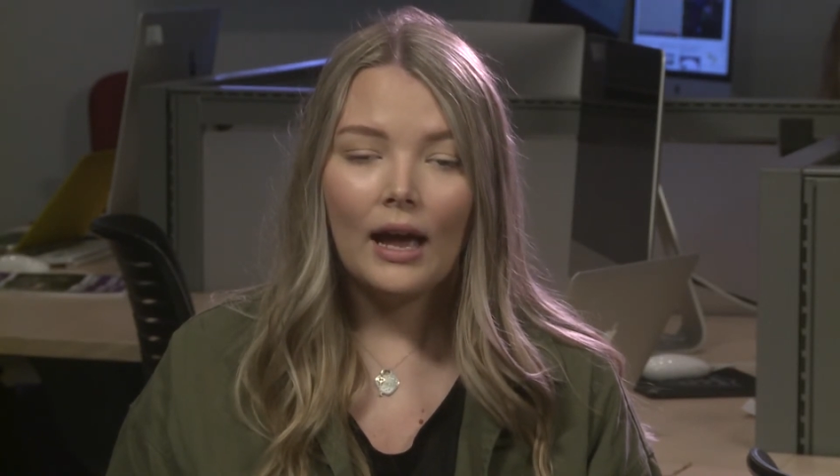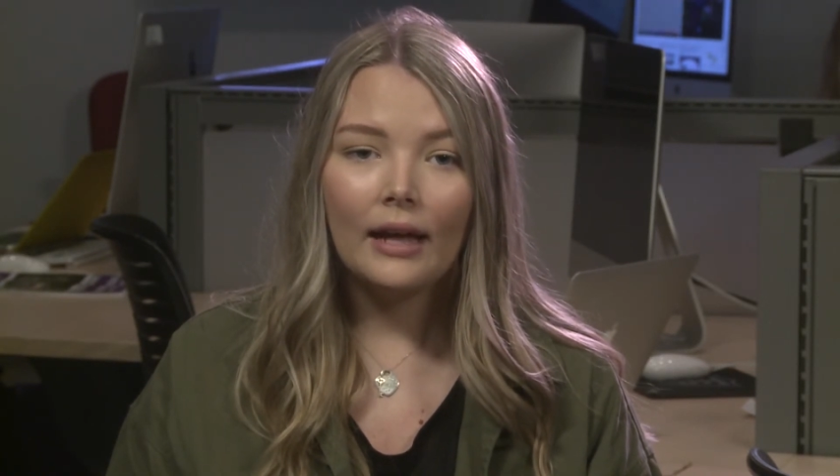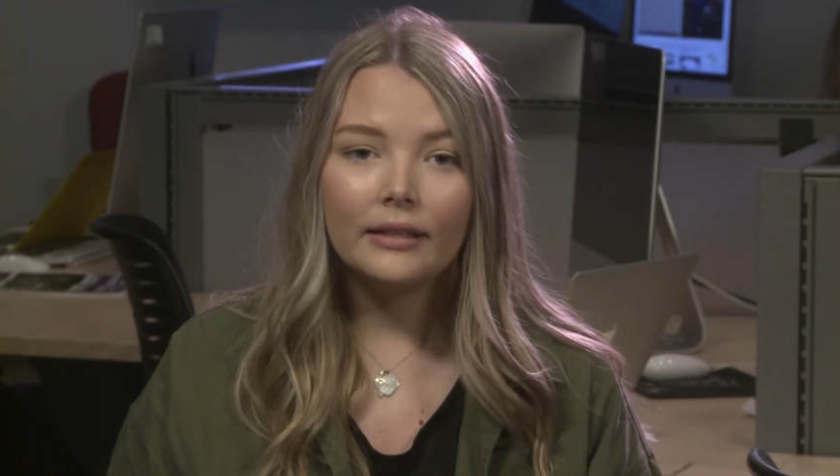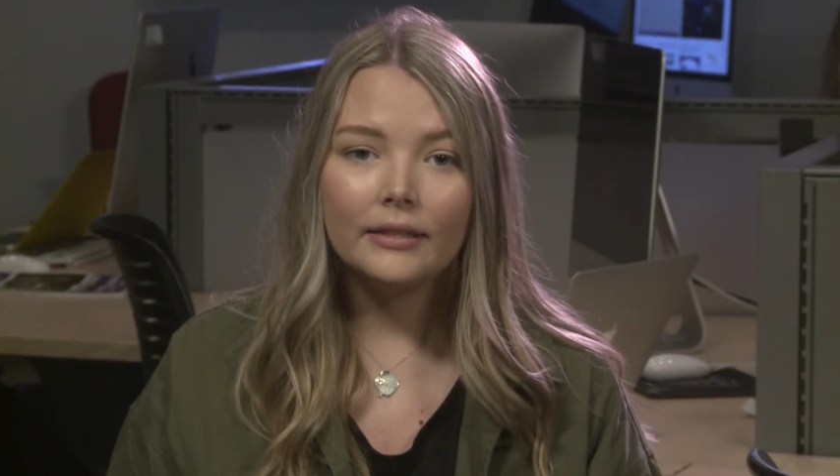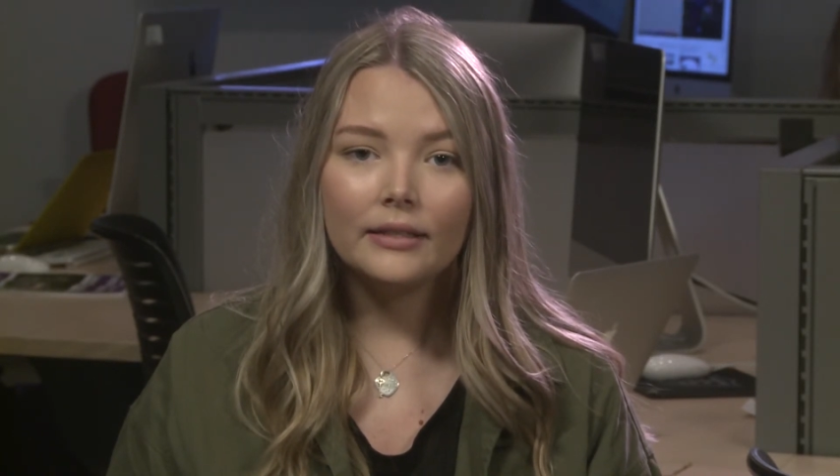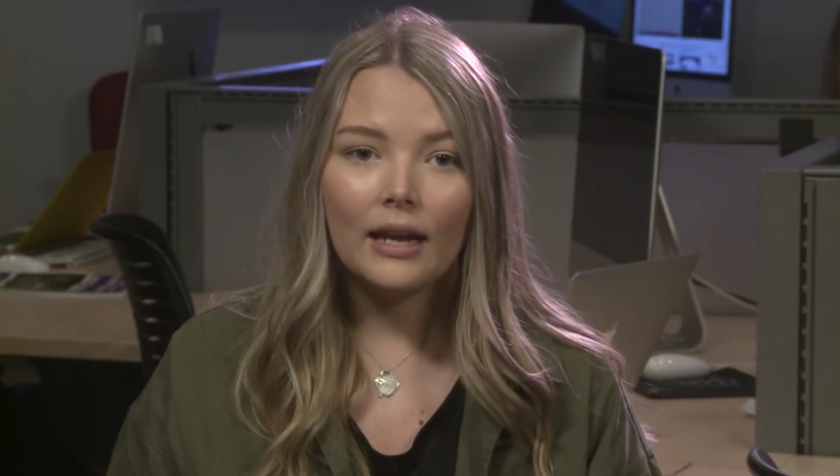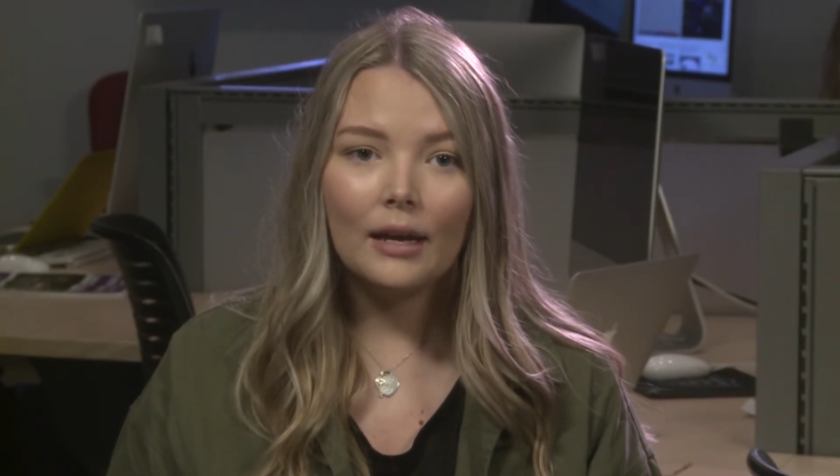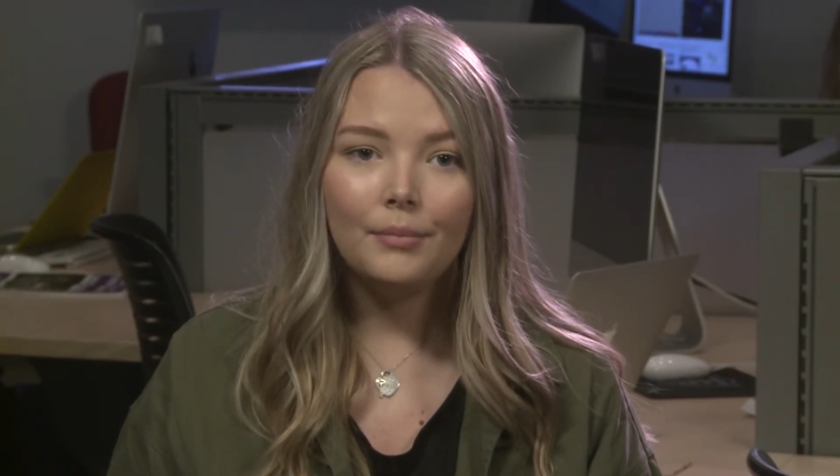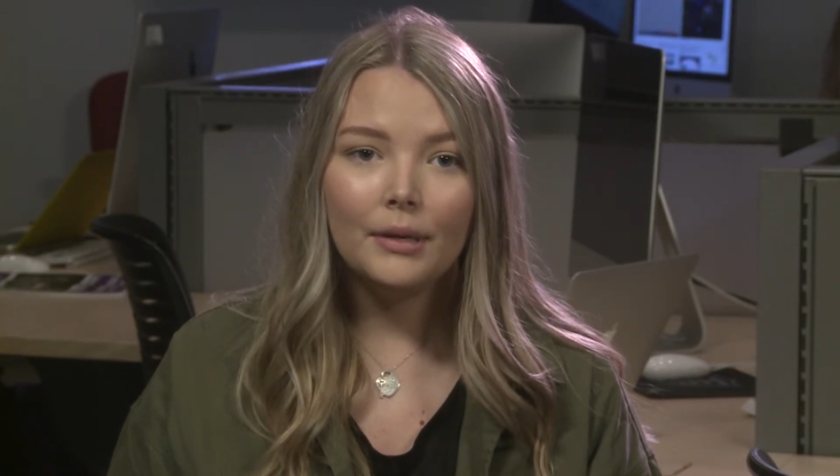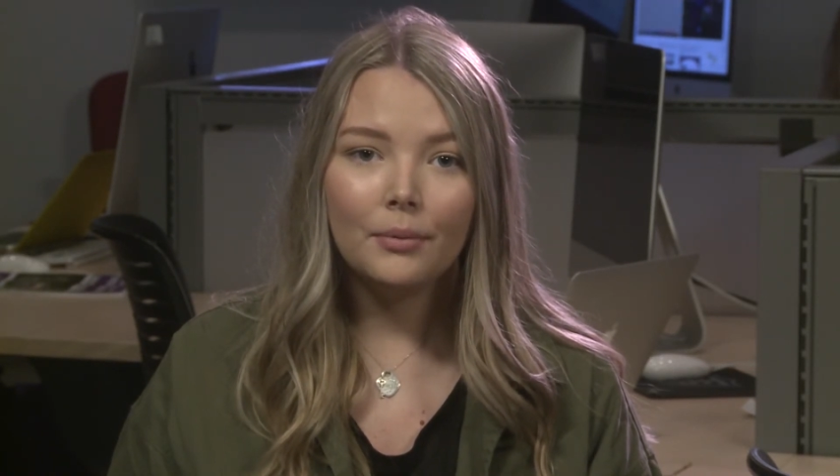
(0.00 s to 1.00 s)
At least
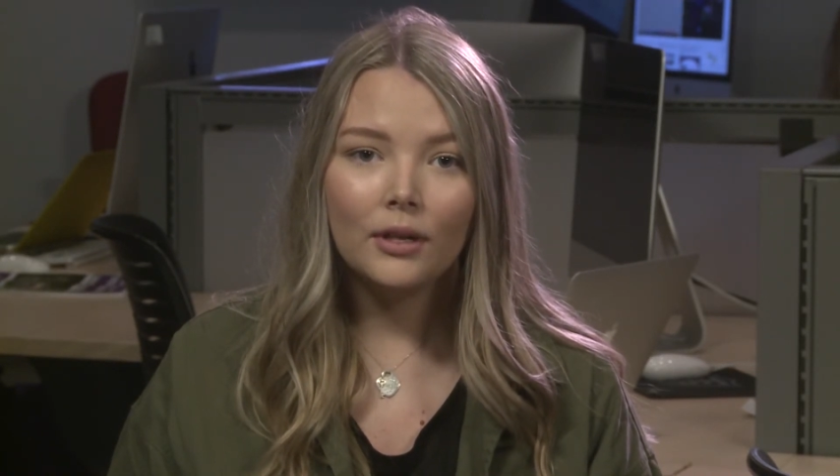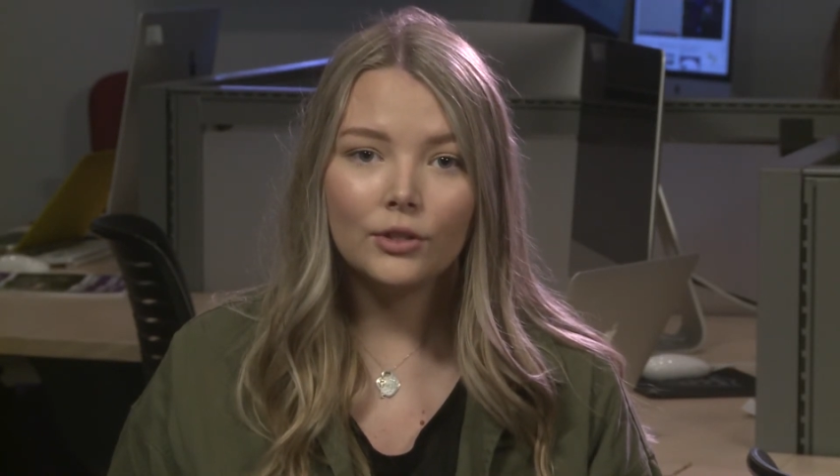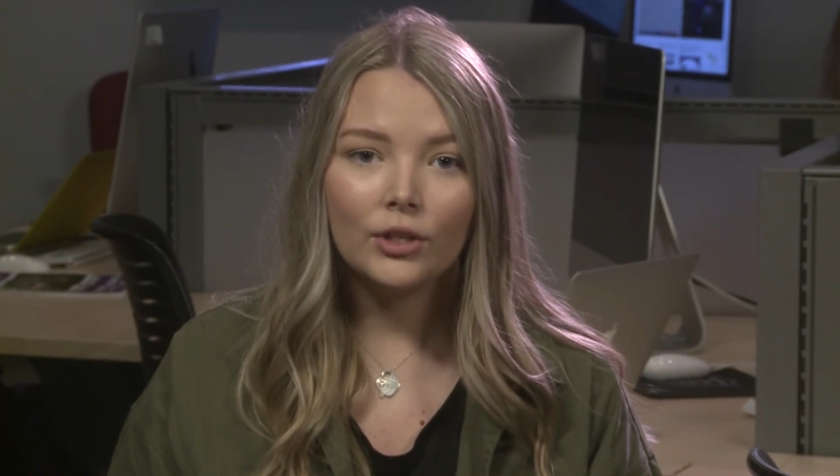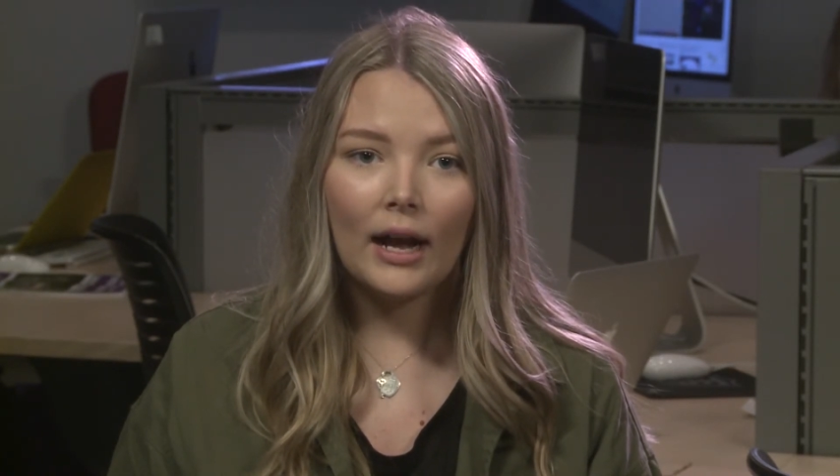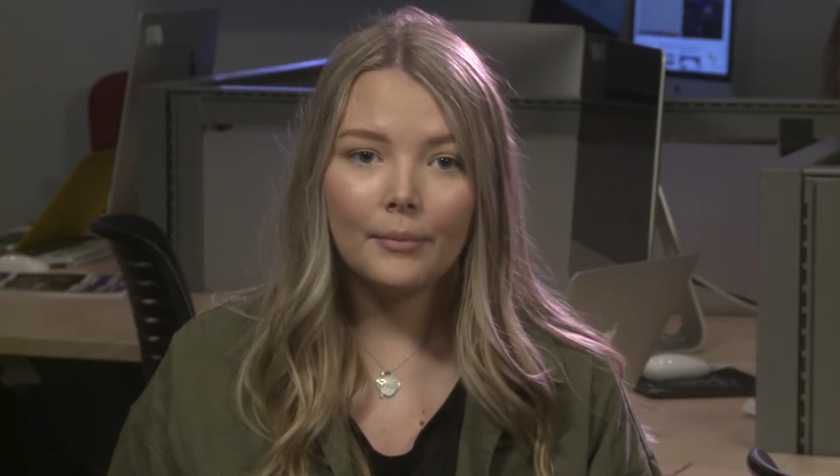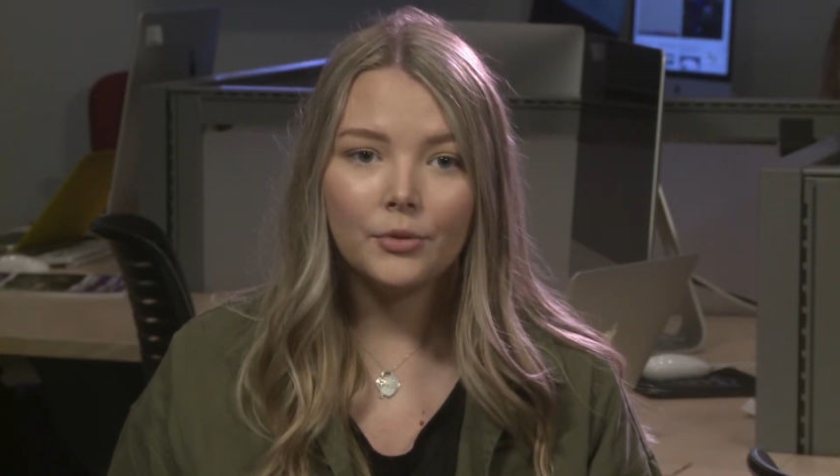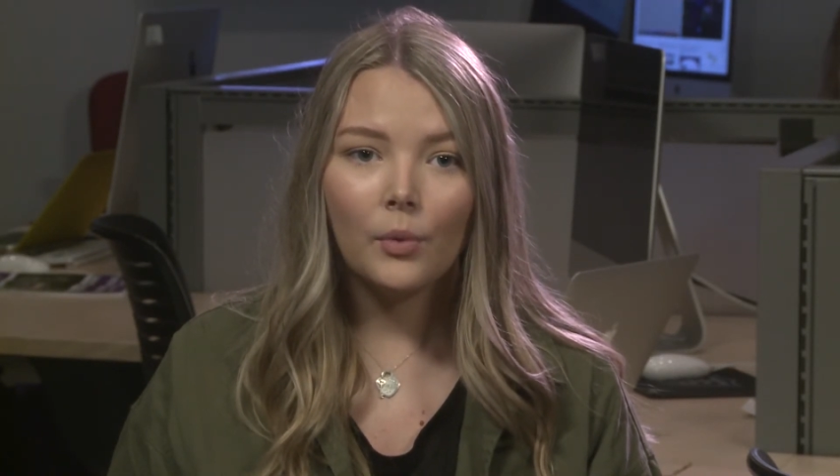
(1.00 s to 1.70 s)
nine people are trapped,